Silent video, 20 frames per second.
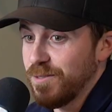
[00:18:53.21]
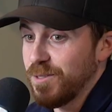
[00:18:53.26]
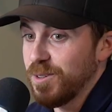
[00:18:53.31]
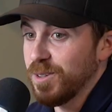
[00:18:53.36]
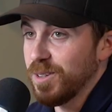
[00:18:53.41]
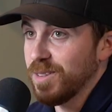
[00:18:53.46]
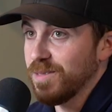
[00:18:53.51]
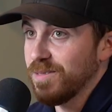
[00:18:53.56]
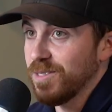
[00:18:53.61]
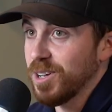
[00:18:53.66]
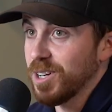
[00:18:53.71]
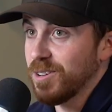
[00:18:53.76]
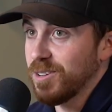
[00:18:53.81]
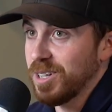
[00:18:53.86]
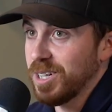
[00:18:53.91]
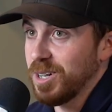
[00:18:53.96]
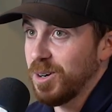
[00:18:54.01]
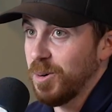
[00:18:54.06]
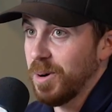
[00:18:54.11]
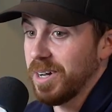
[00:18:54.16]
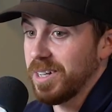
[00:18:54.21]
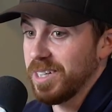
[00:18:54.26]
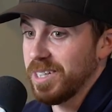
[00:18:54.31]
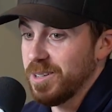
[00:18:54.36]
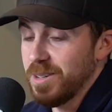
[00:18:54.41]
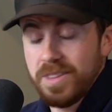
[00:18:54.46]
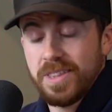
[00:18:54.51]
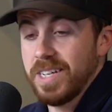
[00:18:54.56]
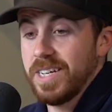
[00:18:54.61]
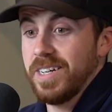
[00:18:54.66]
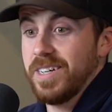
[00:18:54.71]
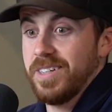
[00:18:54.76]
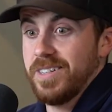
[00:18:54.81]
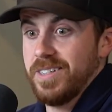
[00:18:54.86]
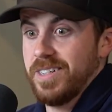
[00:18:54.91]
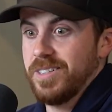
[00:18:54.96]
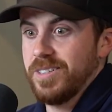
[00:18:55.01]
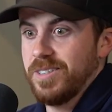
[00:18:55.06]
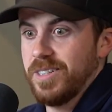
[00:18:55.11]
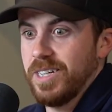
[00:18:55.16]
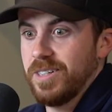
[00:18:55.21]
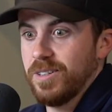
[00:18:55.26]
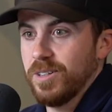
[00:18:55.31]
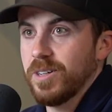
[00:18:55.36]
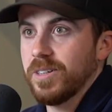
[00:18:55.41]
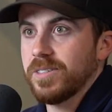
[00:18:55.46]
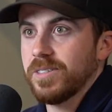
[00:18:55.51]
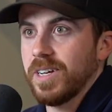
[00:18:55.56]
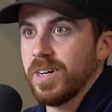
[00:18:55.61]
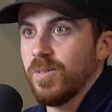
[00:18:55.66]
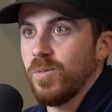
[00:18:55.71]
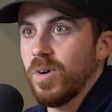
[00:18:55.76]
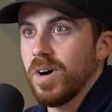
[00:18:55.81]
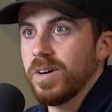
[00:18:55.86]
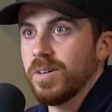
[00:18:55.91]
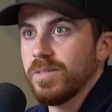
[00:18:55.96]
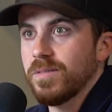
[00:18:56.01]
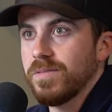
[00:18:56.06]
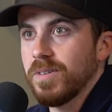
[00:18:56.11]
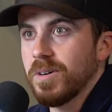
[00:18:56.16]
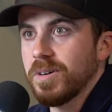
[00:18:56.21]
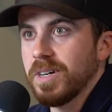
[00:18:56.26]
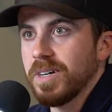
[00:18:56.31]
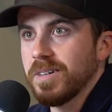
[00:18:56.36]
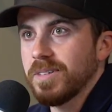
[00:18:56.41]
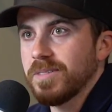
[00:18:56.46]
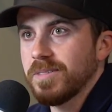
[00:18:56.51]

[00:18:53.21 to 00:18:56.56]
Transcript: you look really quickly, you think it looks like one photo.